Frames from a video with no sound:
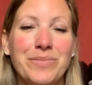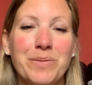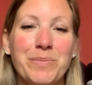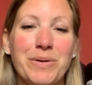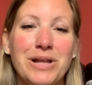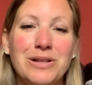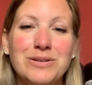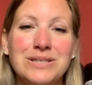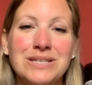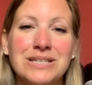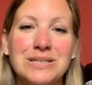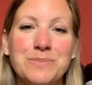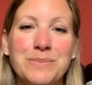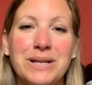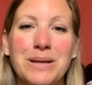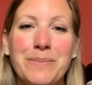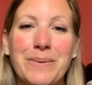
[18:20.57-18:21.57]
by losing
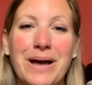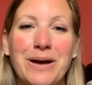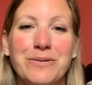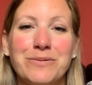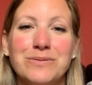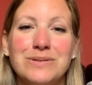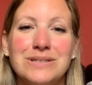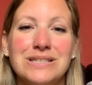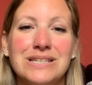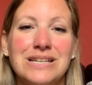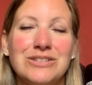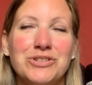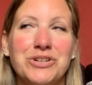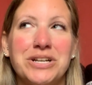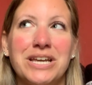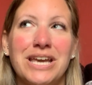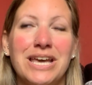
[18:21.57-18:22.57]
as many pounds and
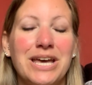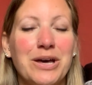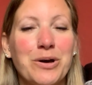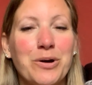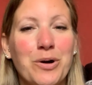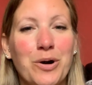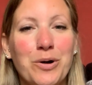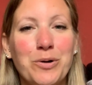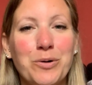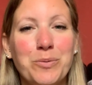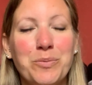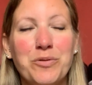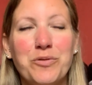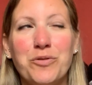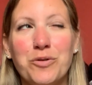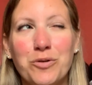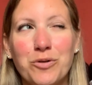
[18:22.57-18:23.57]
trying to hit a goal
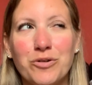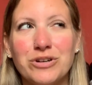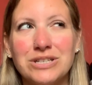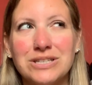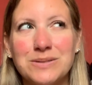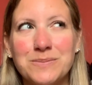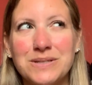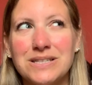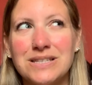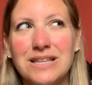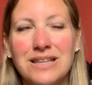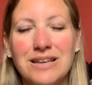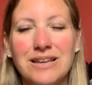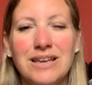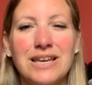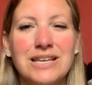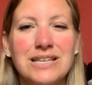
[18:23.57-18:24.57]
before Christmas, I
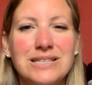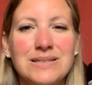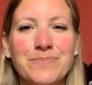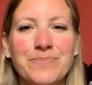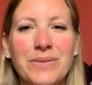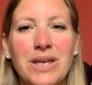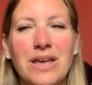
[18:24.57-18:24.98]
think it is.